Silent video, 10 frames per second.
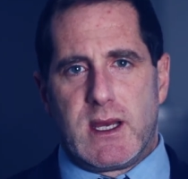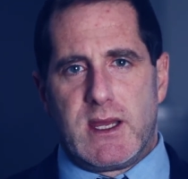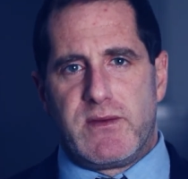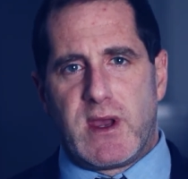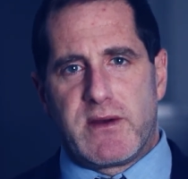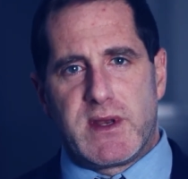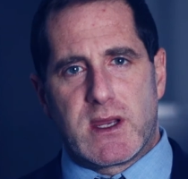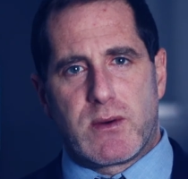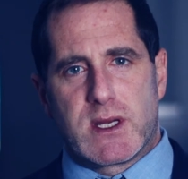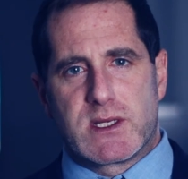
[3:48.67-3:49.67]
If you have
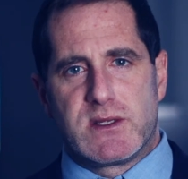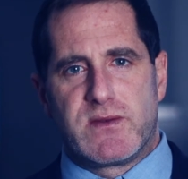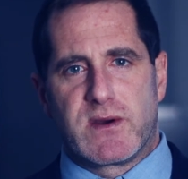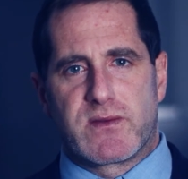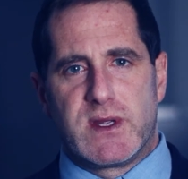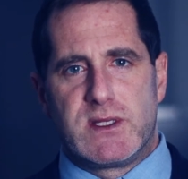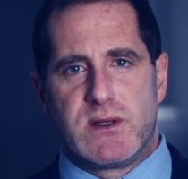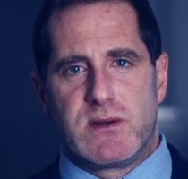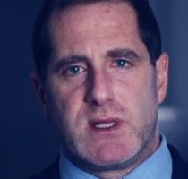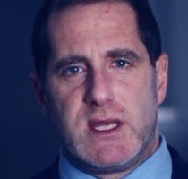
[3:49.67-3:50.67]
any questions, feel free
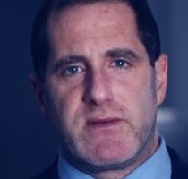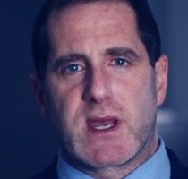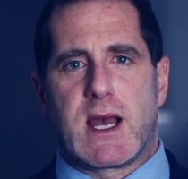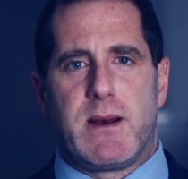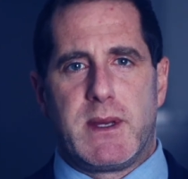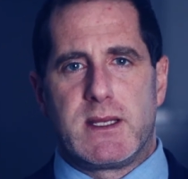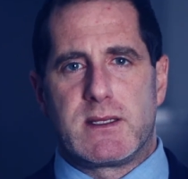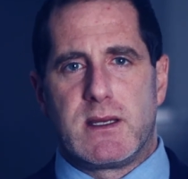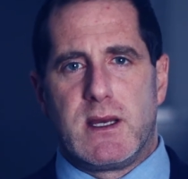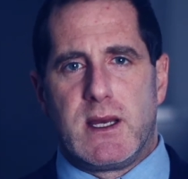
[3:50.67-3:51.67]
to leave a comment.